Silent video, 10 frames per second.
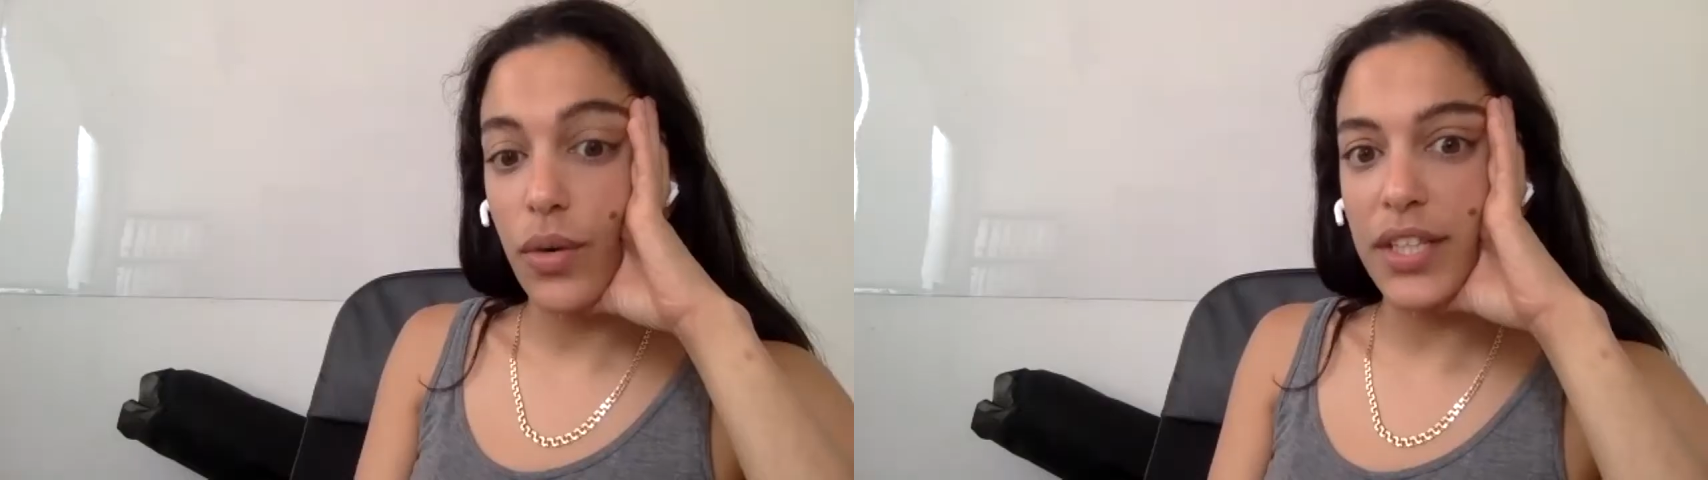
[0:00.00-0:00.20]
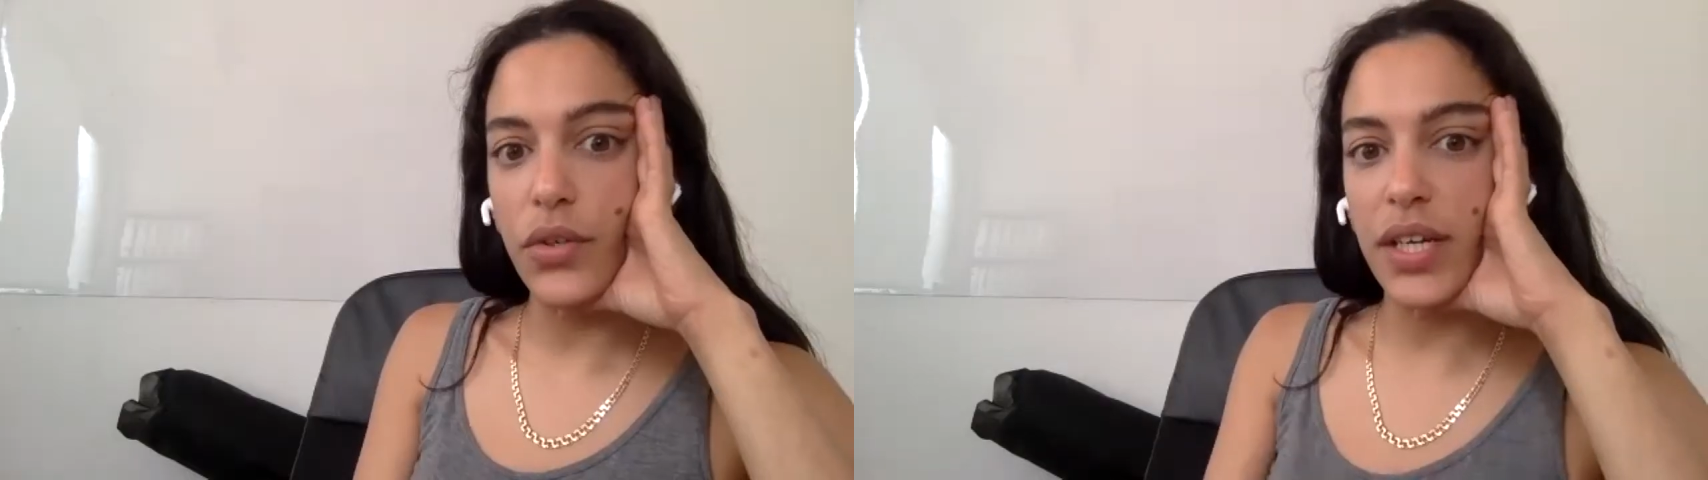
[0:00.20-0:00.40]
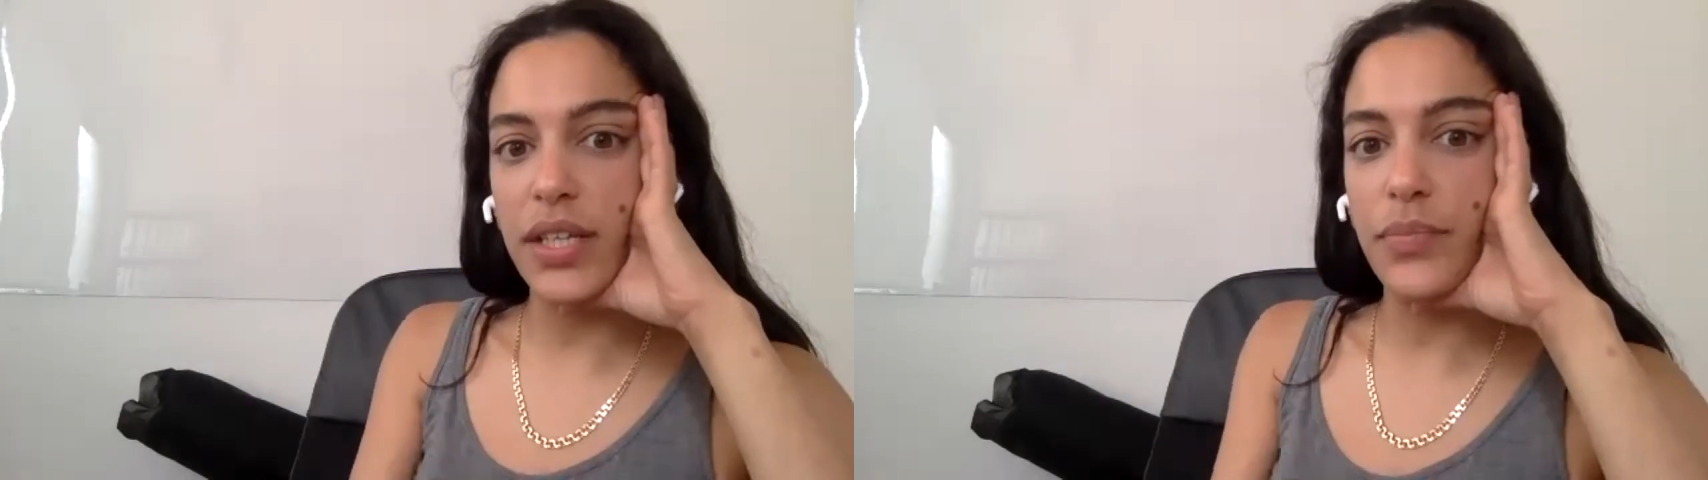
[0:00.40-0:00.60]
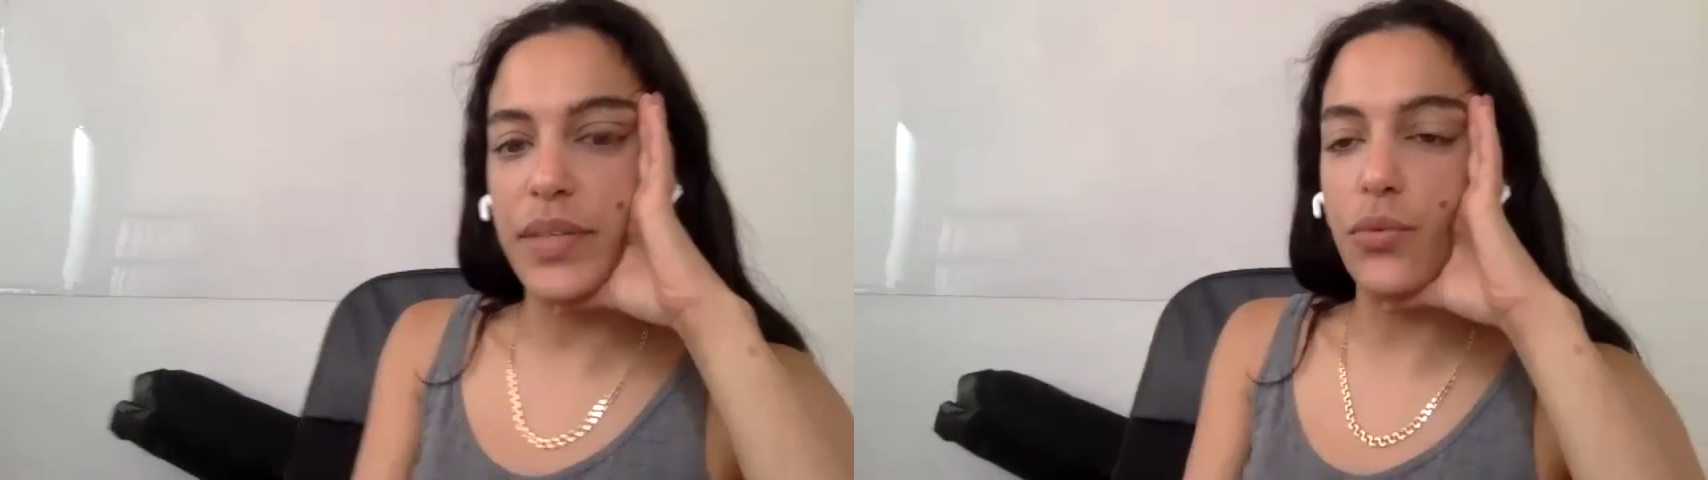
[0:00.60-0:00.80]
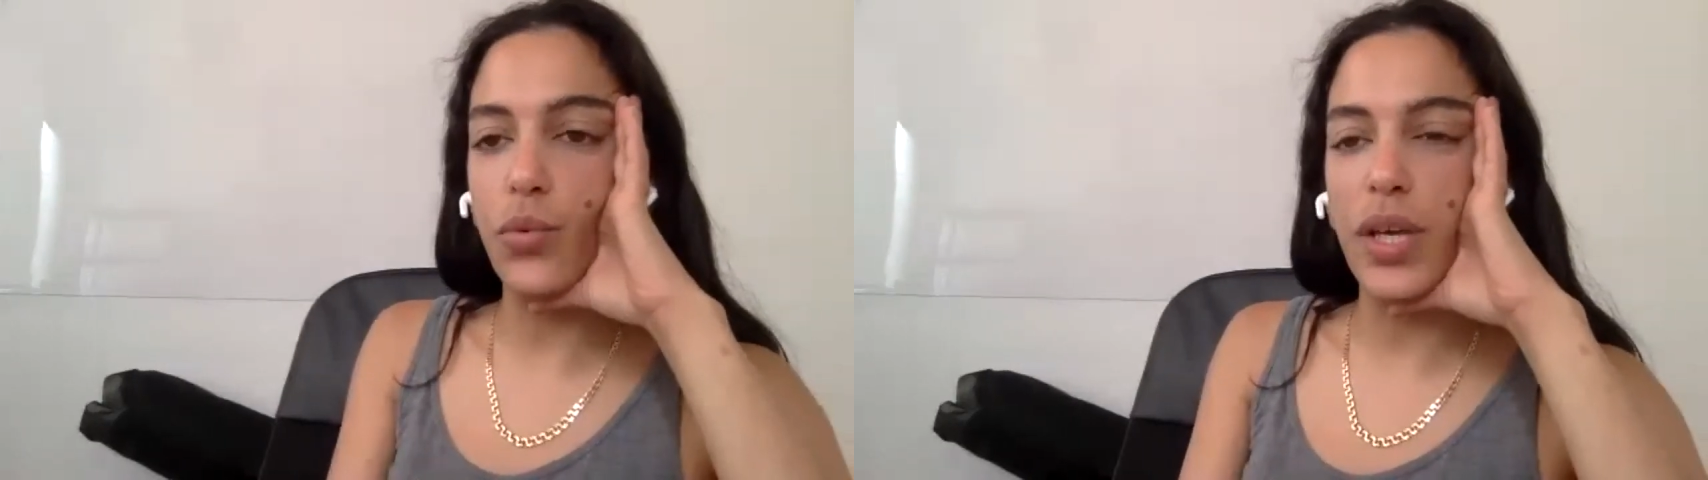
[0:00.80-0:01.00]
when you can
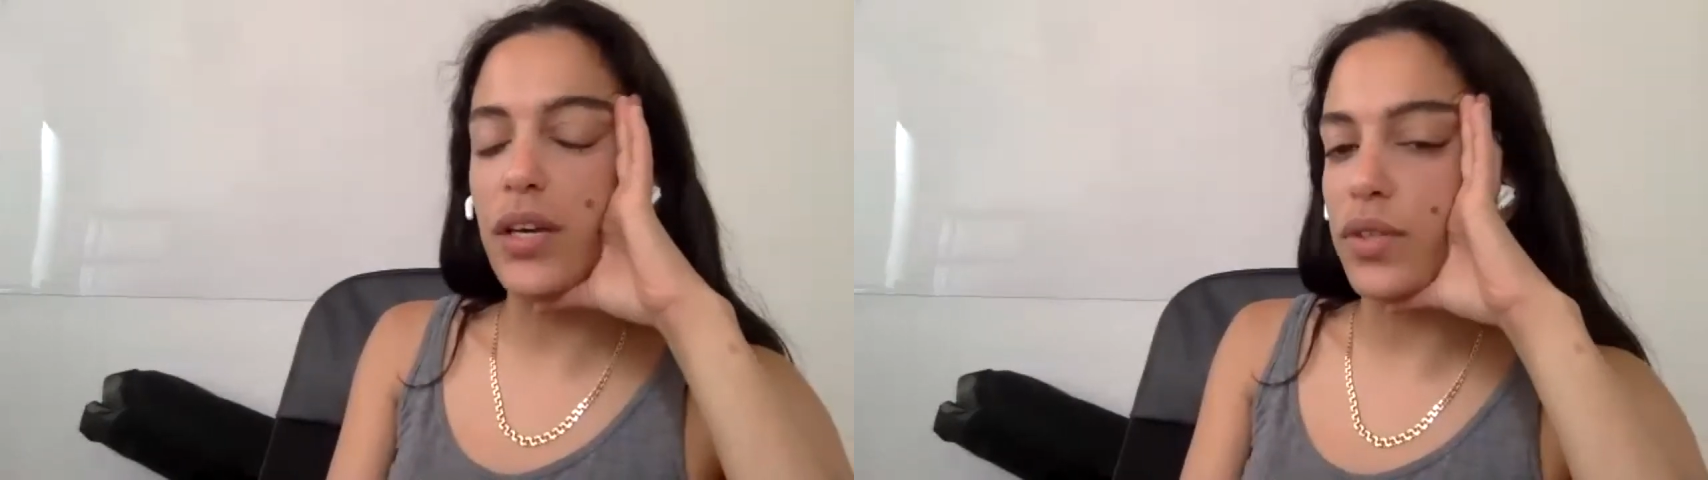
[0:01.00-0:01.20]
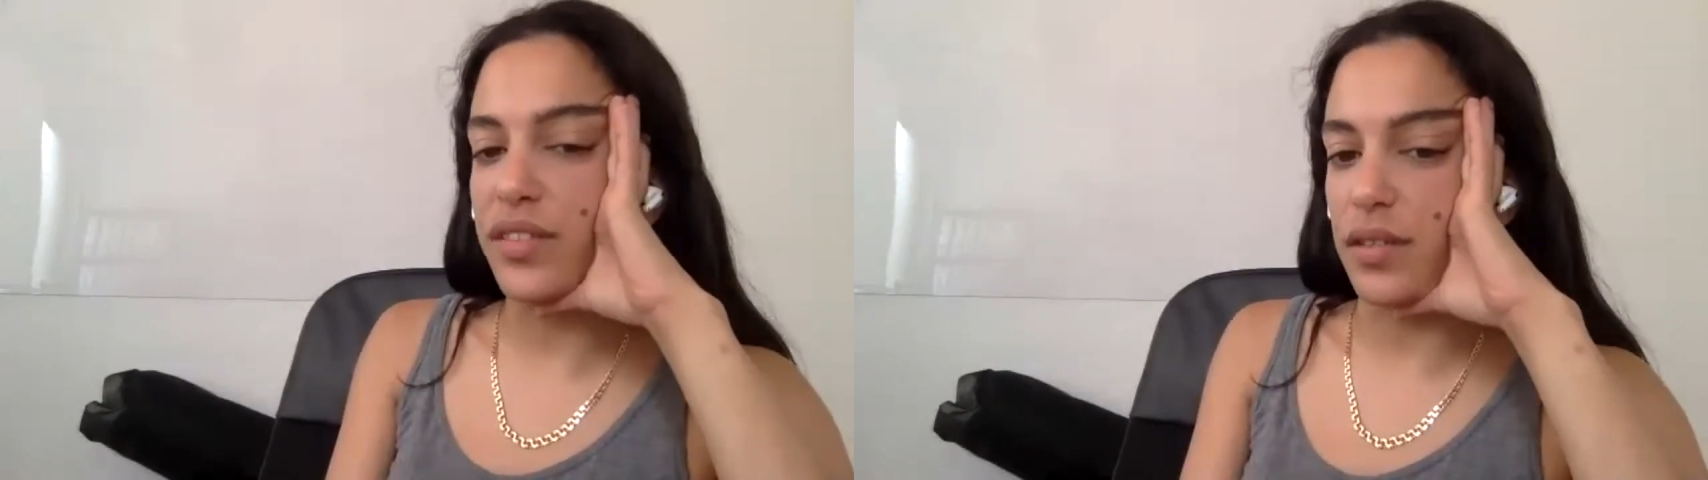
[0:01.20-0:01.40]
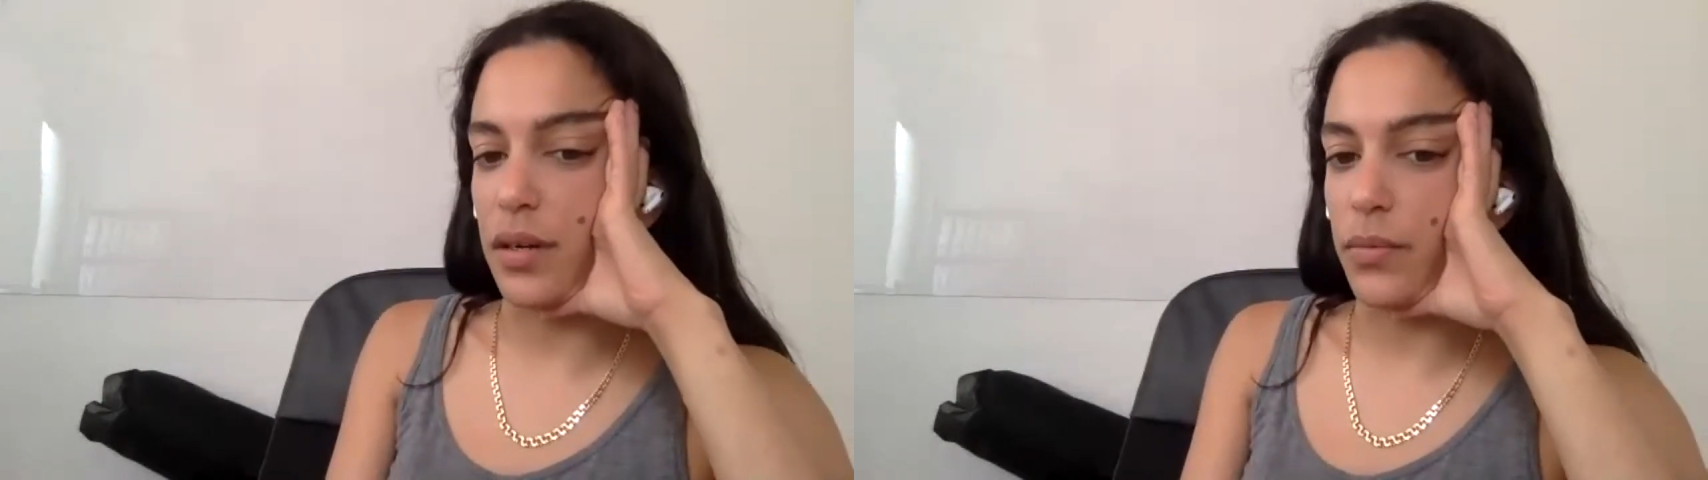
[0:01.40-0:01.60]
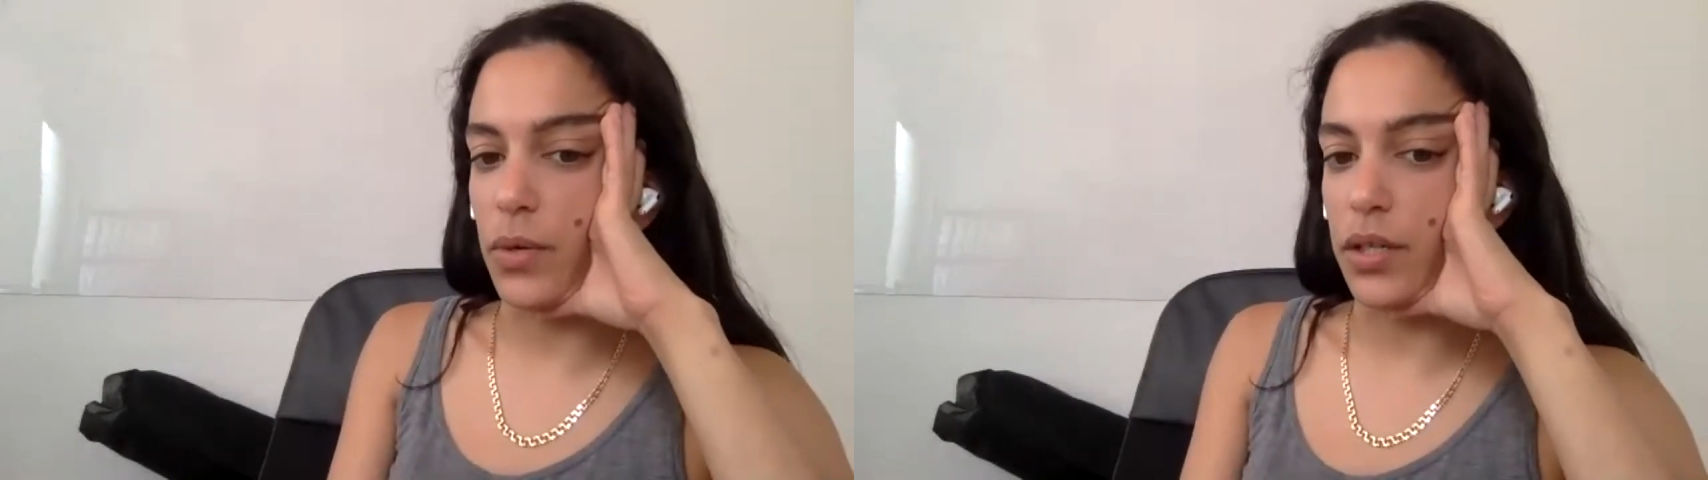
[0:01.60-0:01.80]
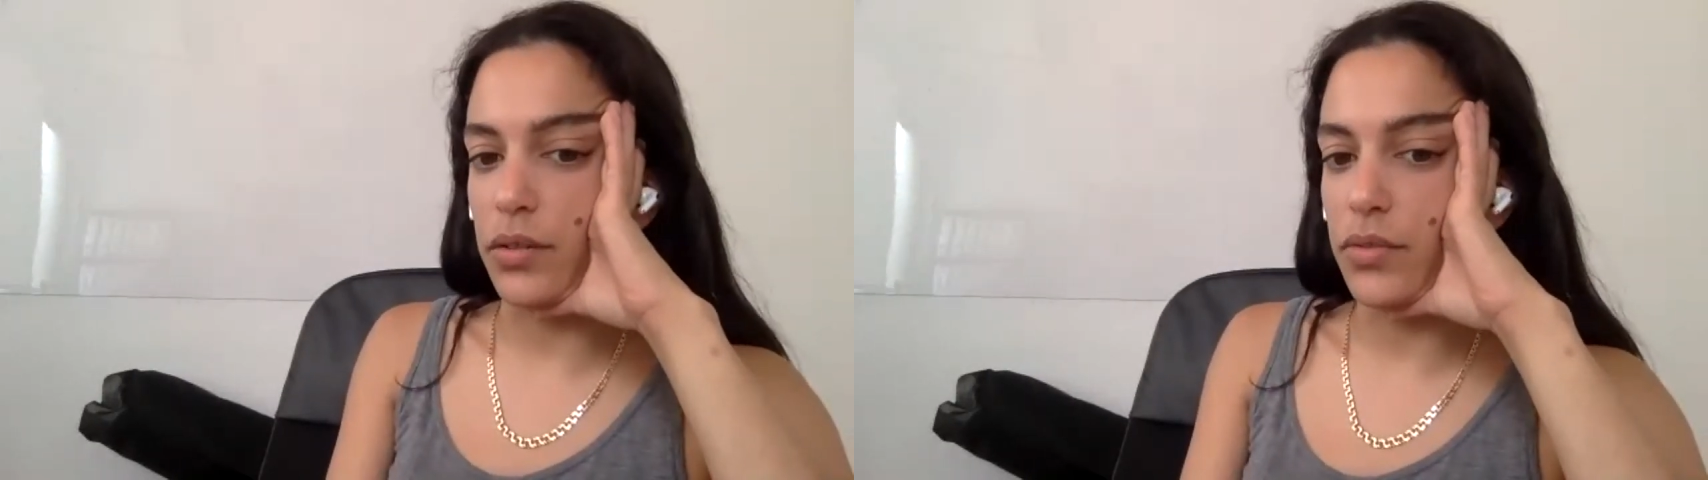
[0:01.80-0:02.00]
be weak with someone,